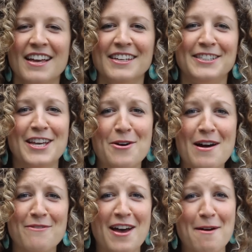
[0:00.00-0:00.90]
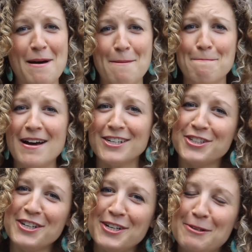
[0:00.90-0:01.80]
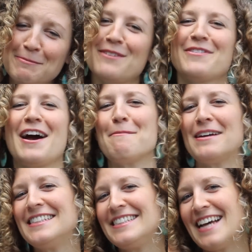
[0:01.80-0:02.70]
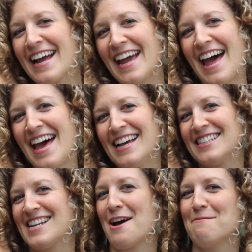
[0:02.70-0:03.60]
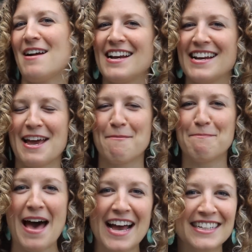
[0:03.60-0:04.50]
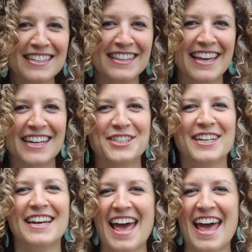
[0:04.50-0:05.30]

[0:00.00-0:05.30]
So I've got my mushrooms, I've got my duck eggs, and now I'm ready to get back into the kitchen